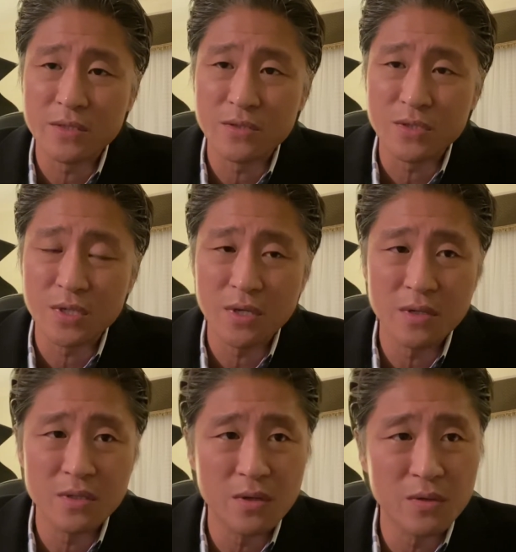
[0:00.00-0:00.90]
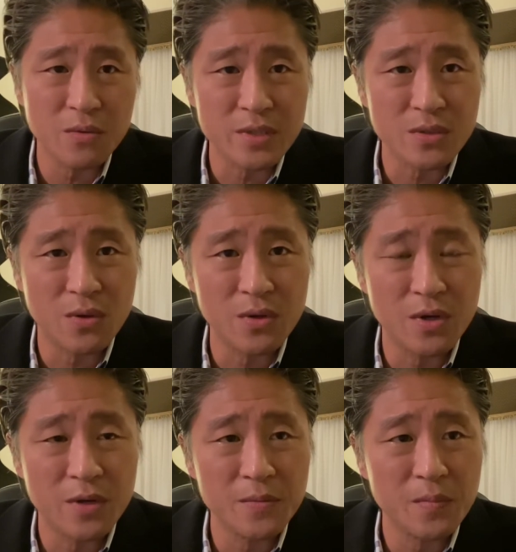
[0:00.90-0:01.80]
to see what's going on.